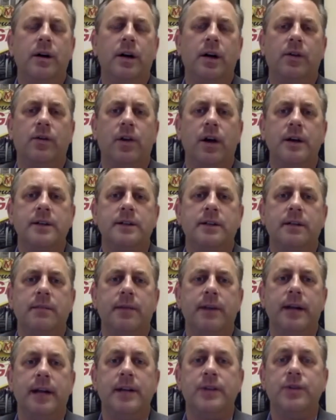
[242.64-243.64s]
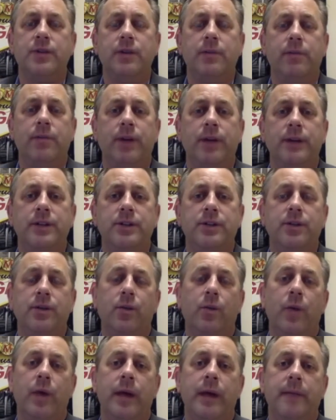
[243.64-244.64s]
across the pedestrian bridge to the
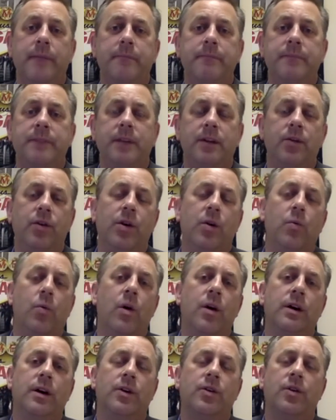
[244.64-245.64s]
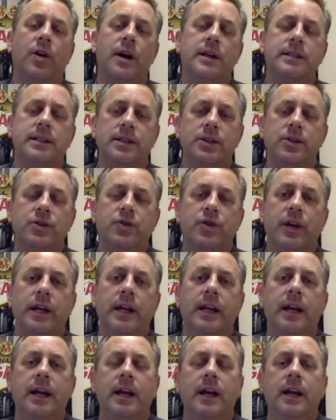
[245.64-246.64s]
Wynn. You can walk across the
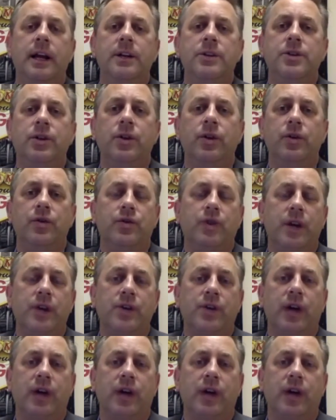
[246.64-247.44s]
street to Treasure